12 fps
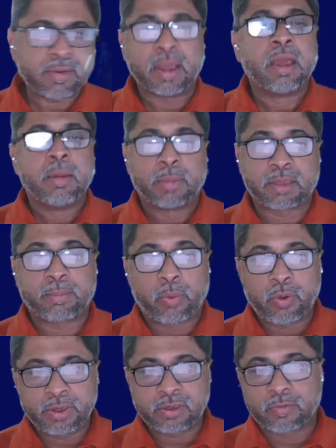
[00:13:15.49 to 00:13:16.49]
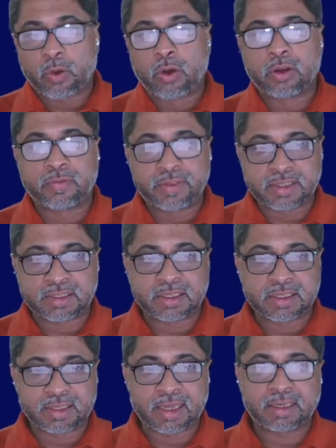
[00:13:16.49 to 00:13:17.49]
Anyway, but the point of all of
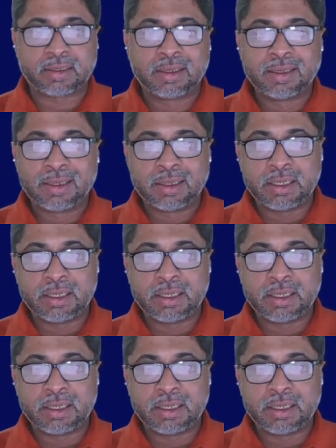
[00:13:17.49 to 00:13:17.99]
this is that